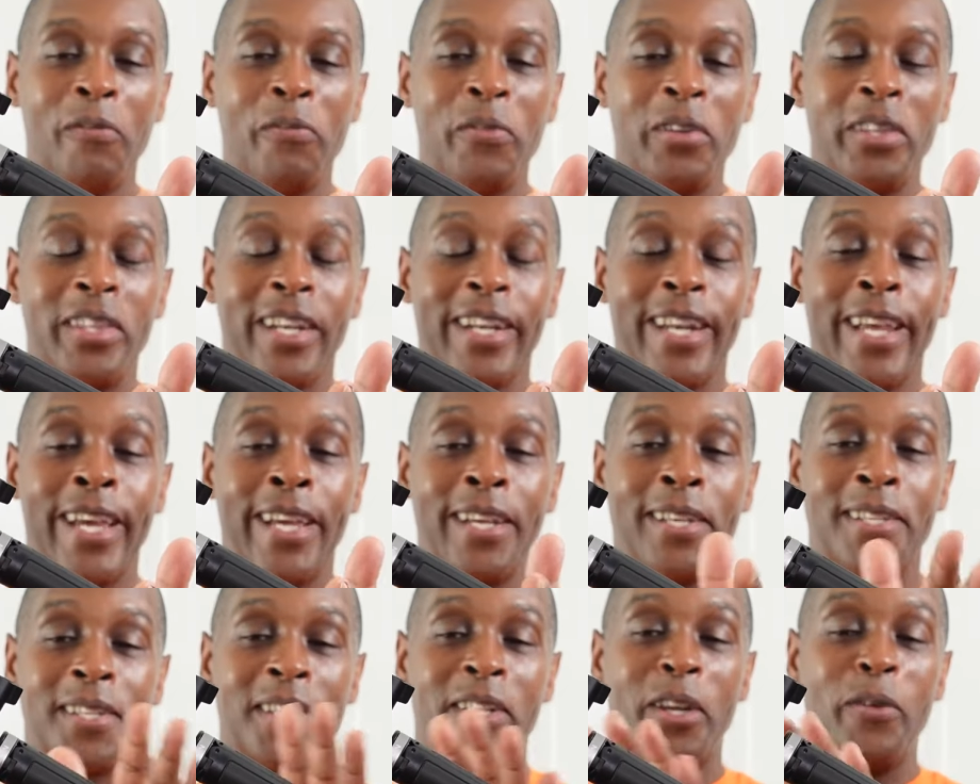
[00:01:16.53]
off with the
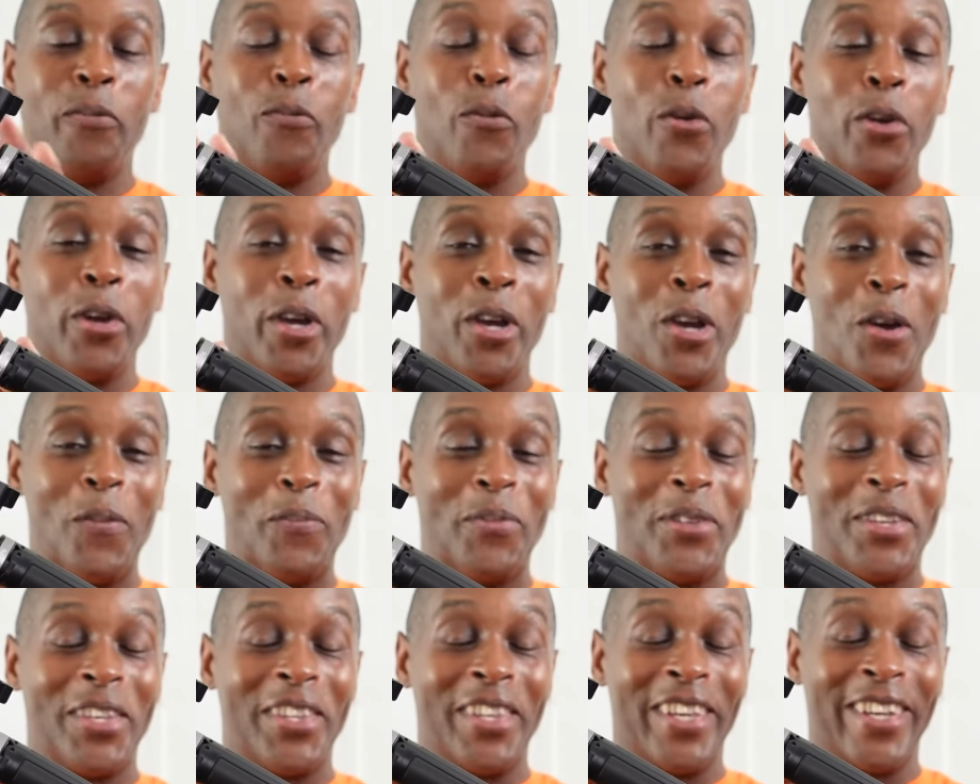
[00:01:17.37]
legs and then work
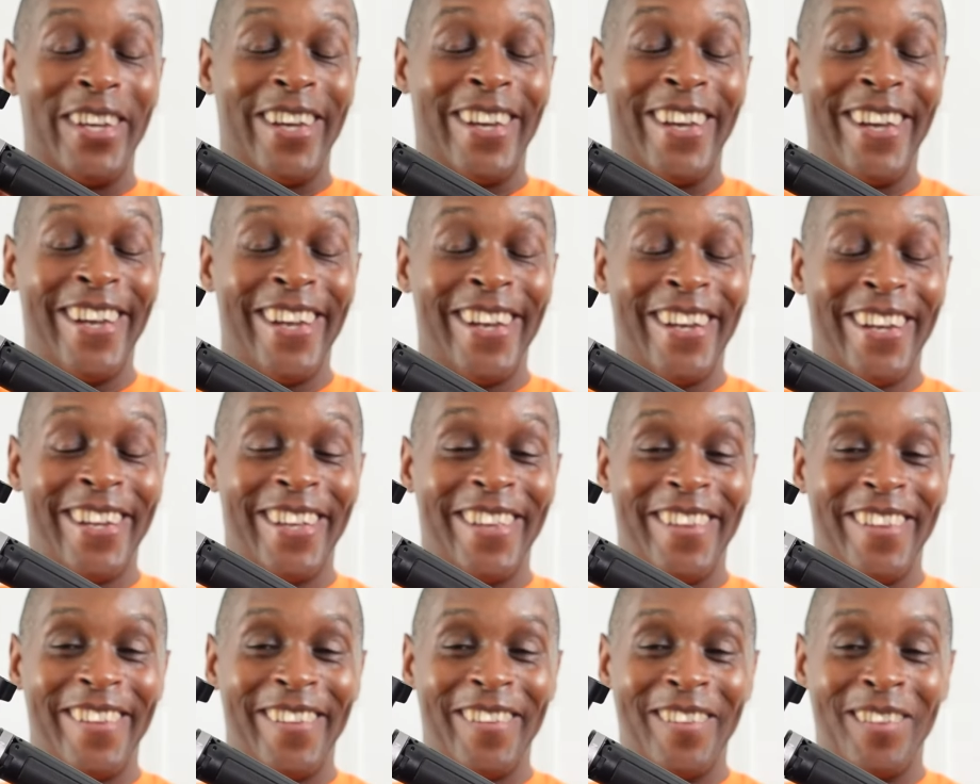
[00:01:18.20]
up to the
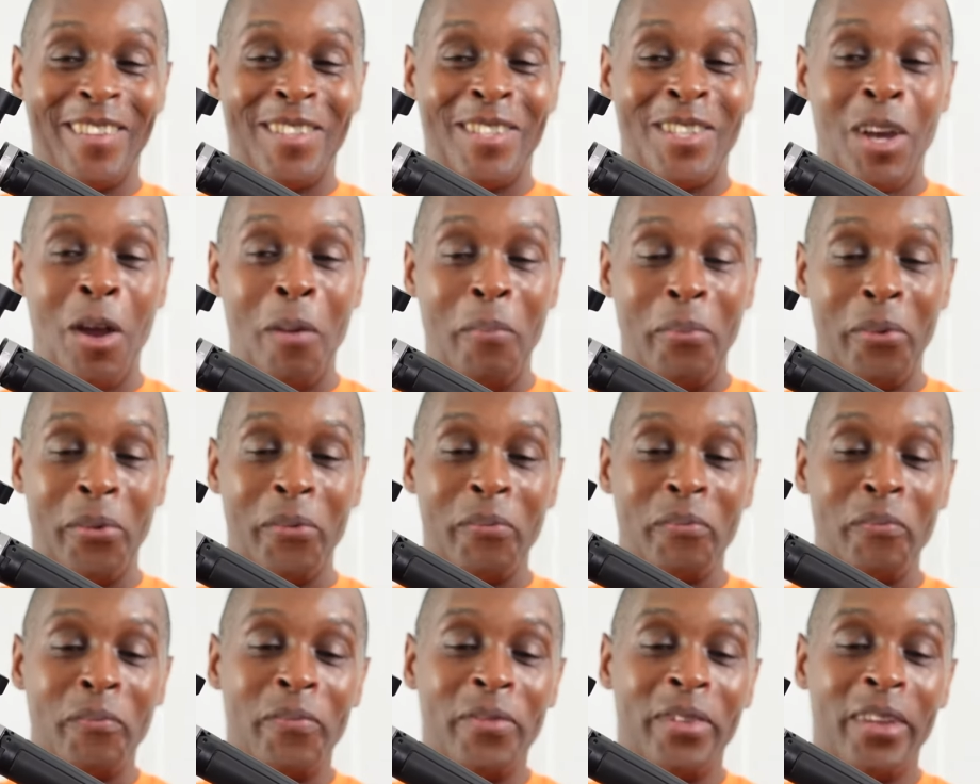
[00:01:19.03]
top.
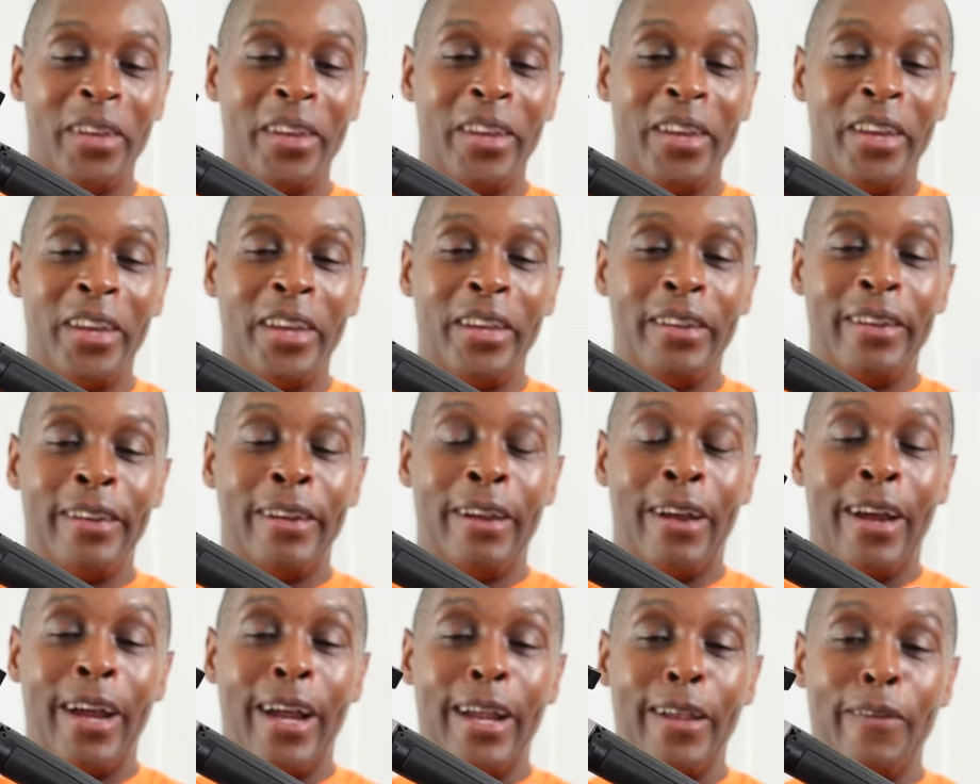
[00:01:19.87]

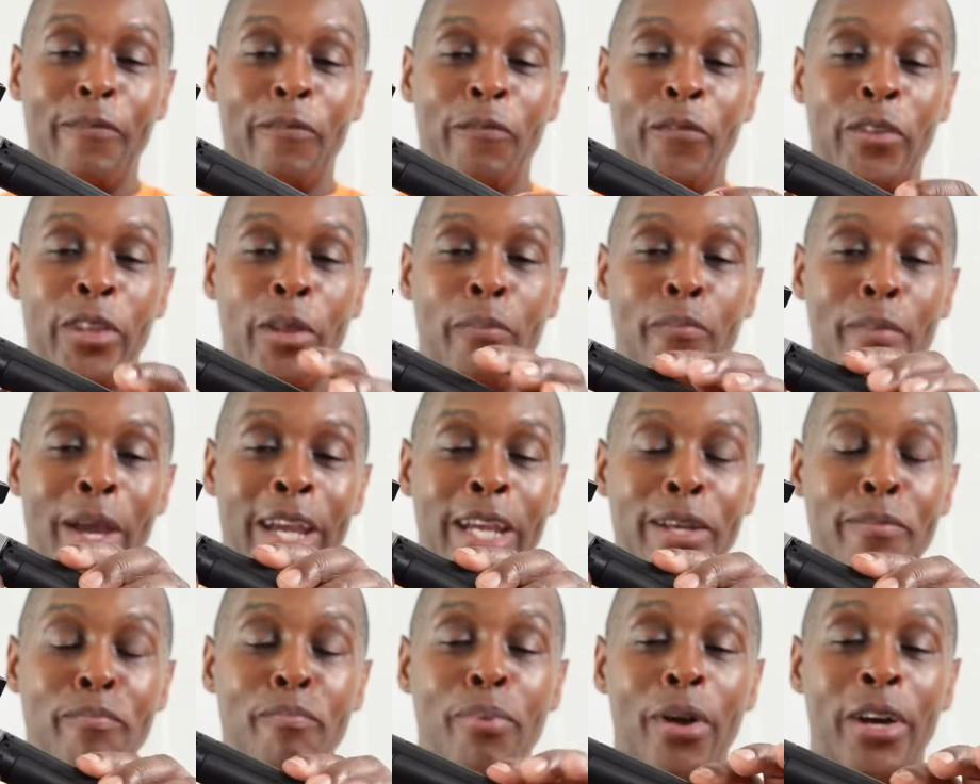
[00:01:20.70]
Now for the
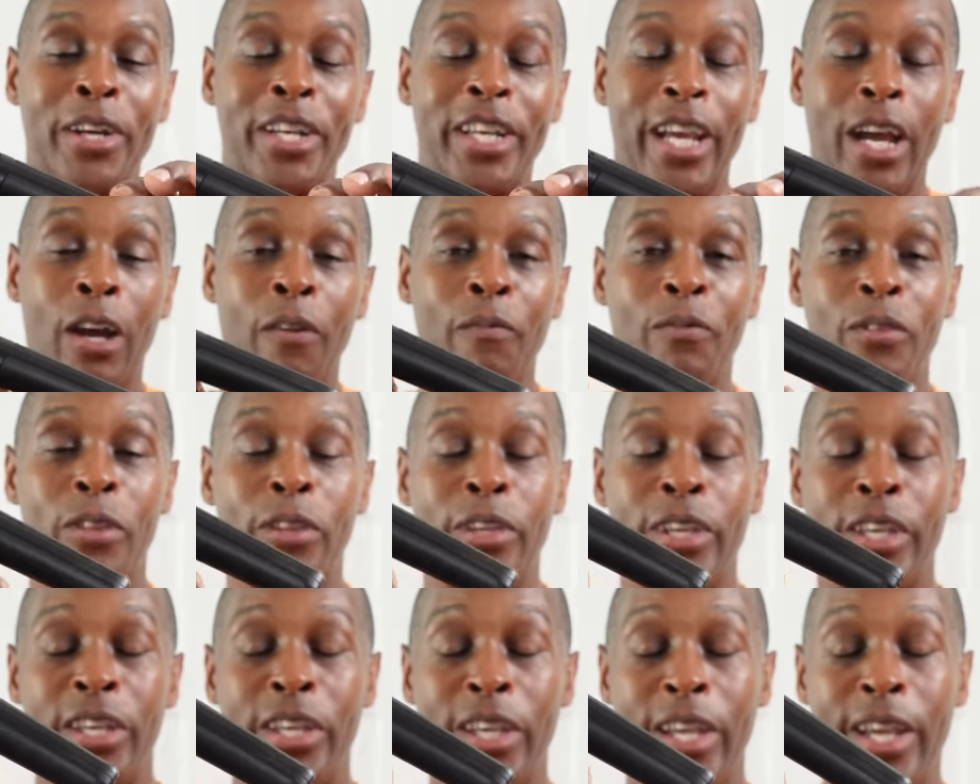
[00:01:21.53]
main body of
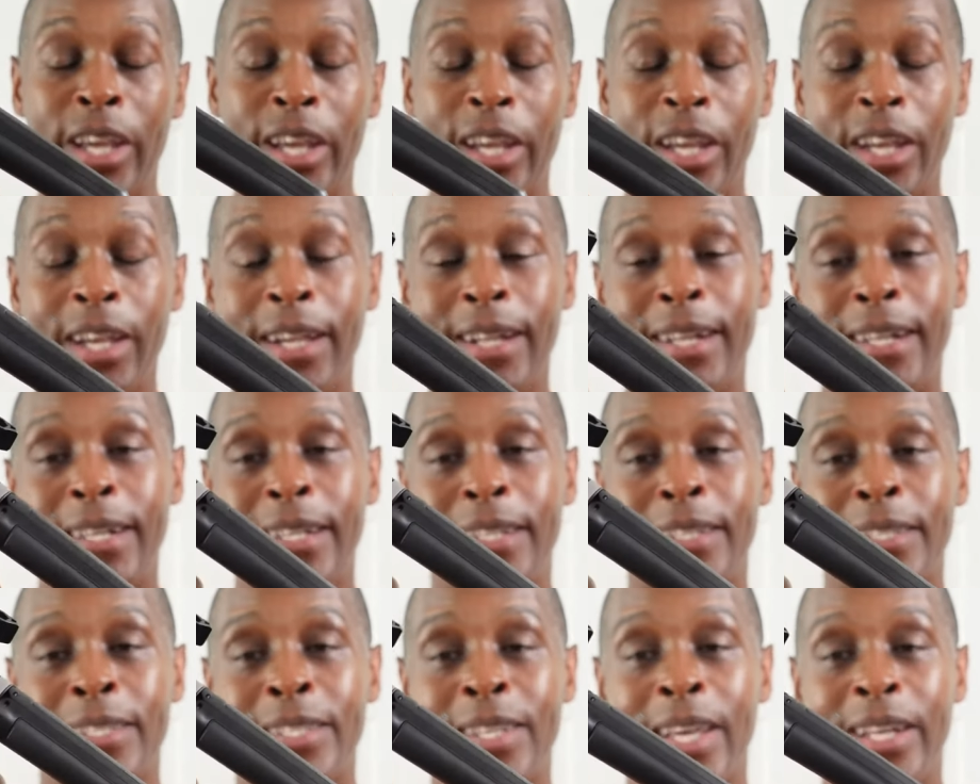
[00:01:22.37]
the
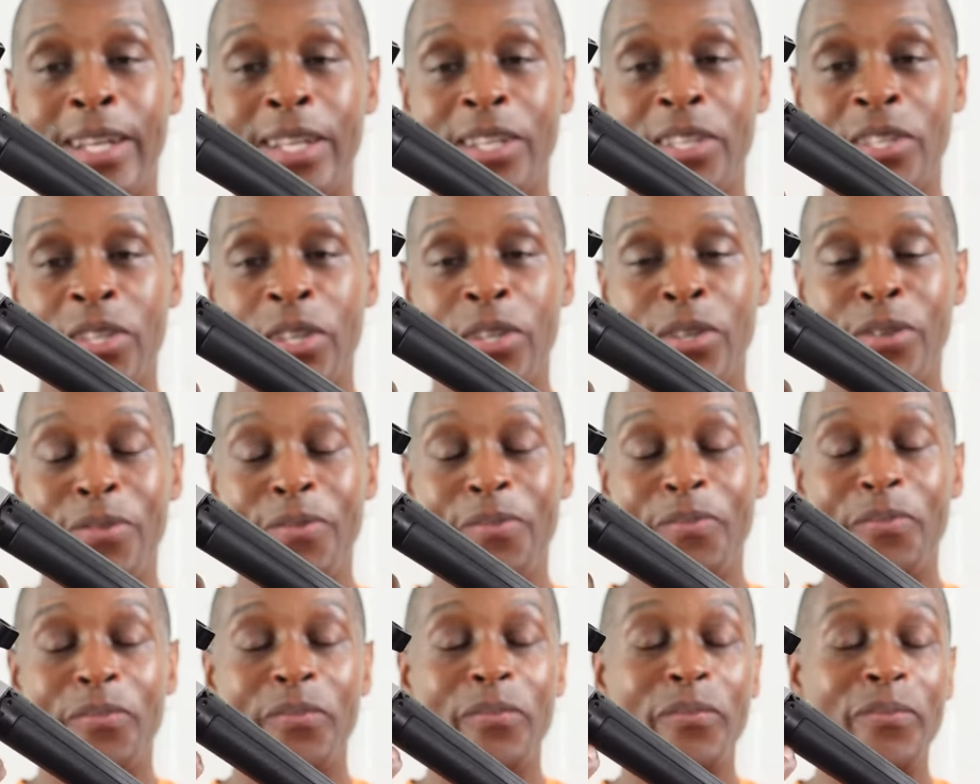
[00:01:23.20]
Telesin,
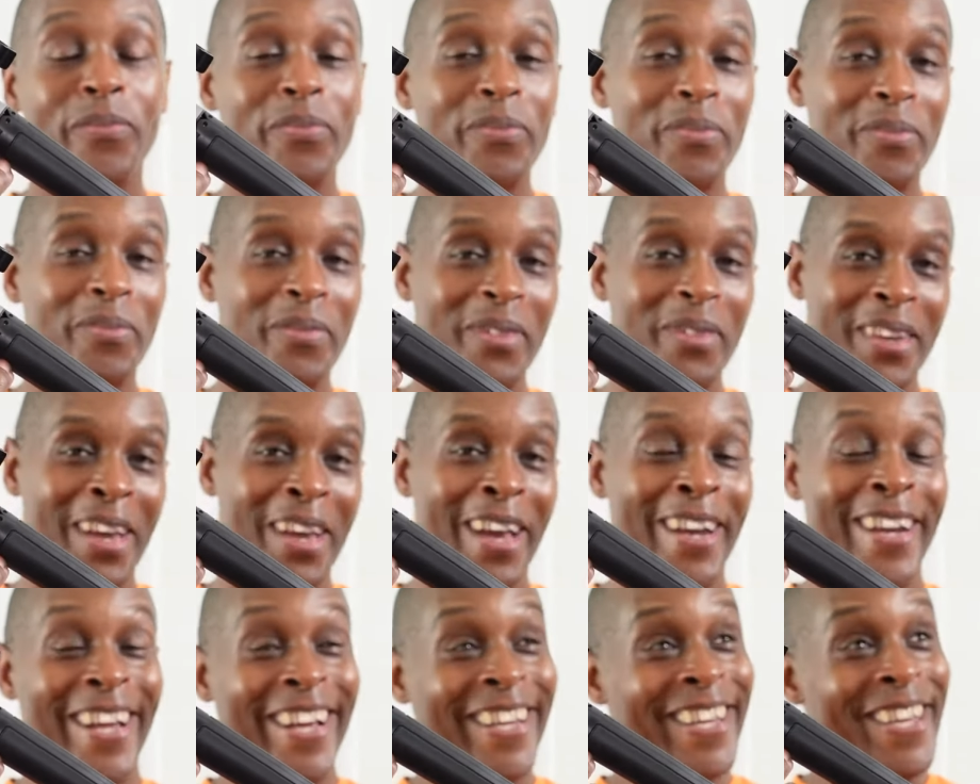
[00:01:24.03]

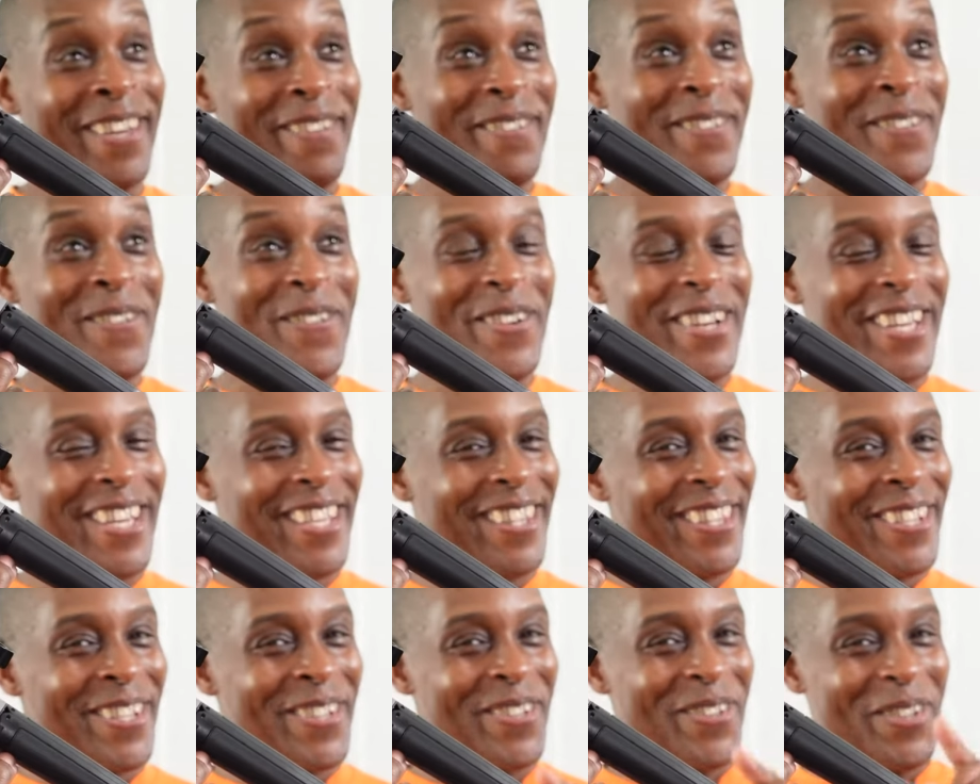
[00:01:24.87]
and I keep calling it
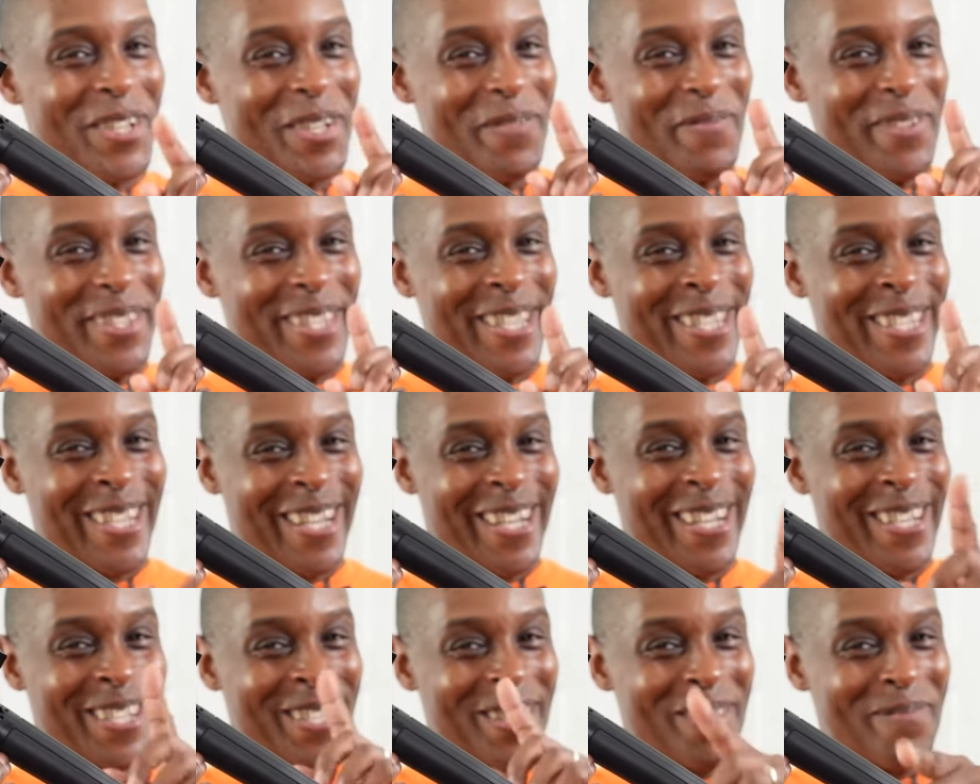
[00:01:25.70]
the shorty, but the
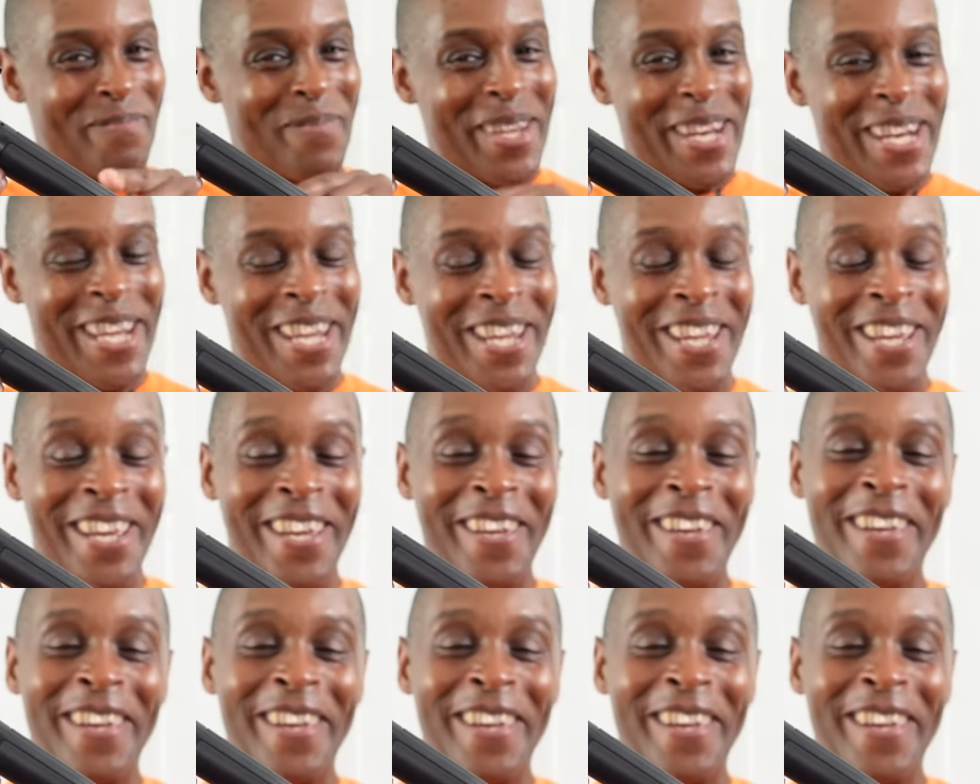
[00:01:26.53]
Telesin Mini,